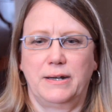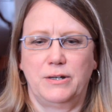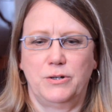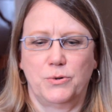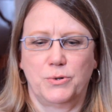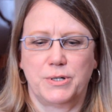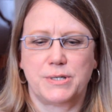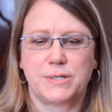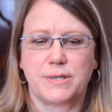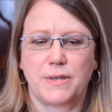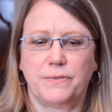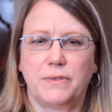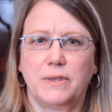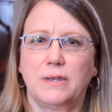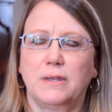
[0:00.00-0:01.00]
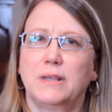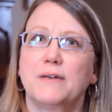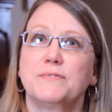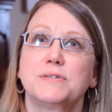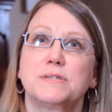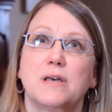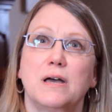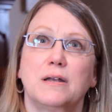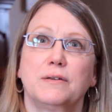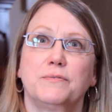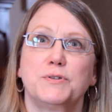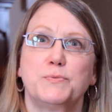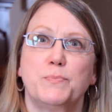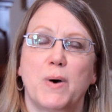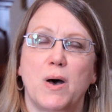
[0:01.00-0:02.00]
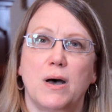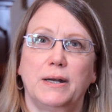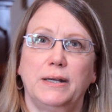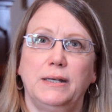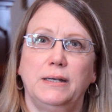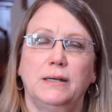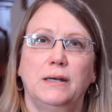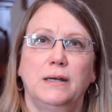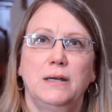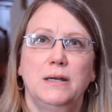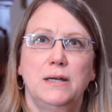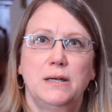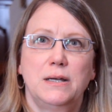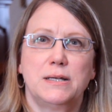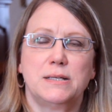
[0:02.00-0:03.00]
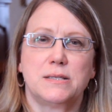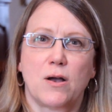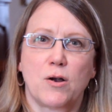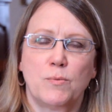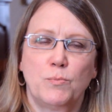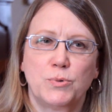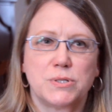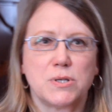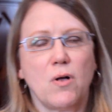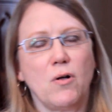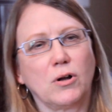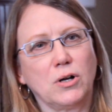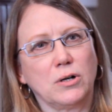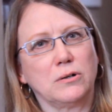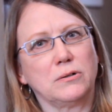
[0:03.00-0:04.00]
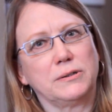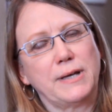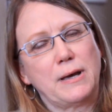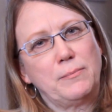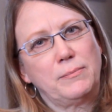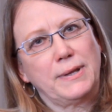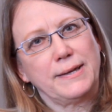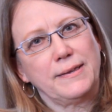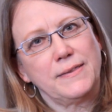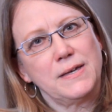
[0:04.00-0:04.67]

I noticed that the left side of his body, his arm was all curled up like